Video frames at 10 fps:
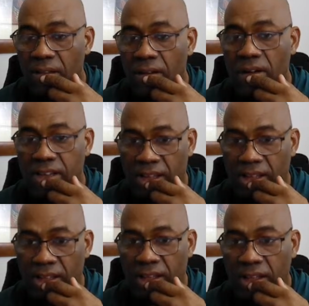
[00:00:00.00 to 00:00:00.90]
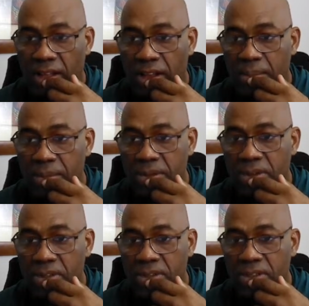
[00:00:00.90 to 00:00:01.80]
Okay, let me
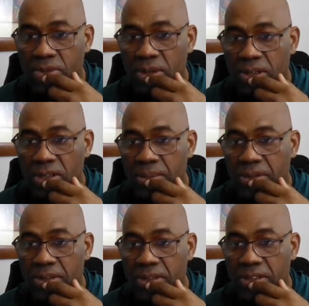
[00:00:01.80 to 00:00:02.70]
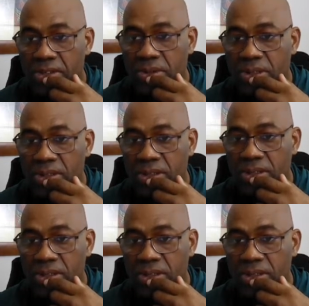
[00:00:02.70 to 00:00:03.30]
go on this one. Let me go on this one.